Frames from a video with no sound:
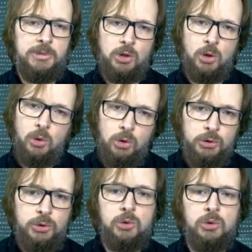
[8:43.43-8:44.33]
It's an
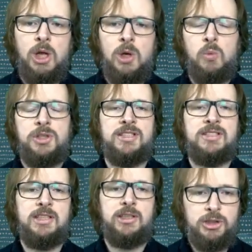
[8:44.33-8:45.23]
old tool, which is
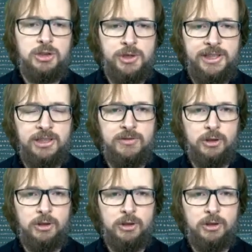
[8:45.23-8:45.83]
single-threaded